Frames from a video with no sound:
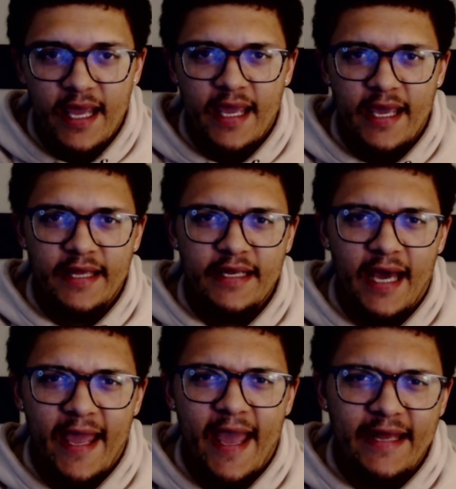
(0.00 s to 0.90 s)
and
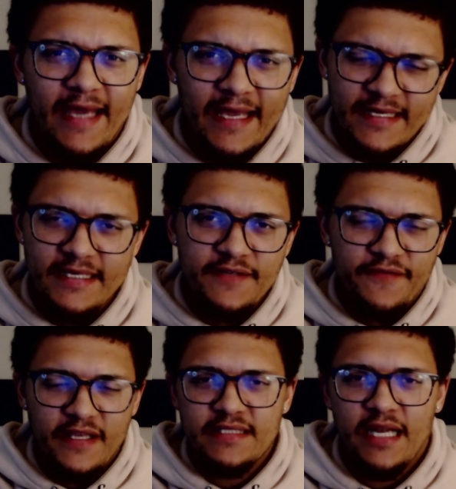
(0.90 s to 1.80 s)
I had ideas of
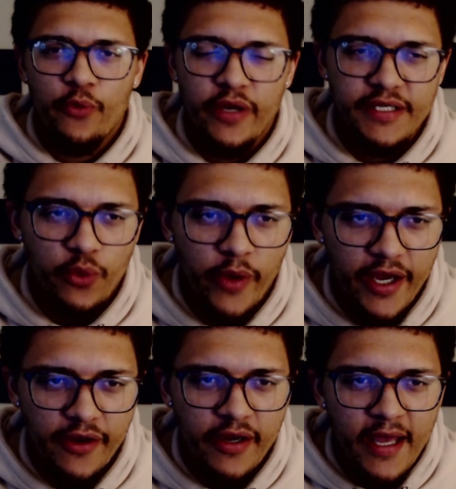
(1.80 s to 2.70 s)
things that I wanted to
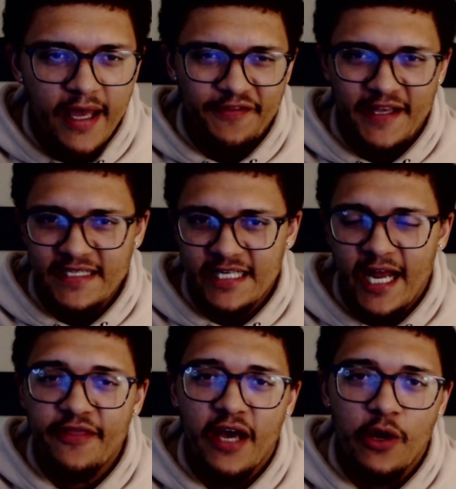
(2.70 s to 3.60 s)
wear and things that
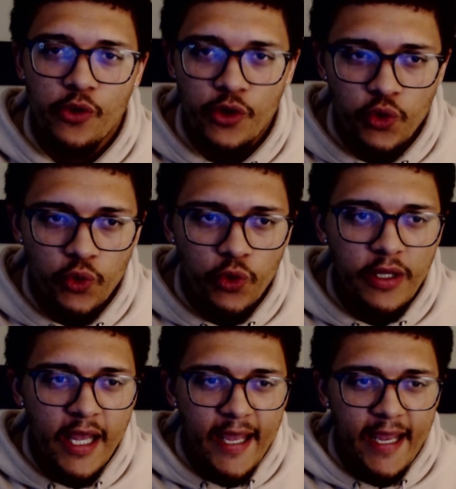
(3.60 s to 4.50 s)
I thought were cool.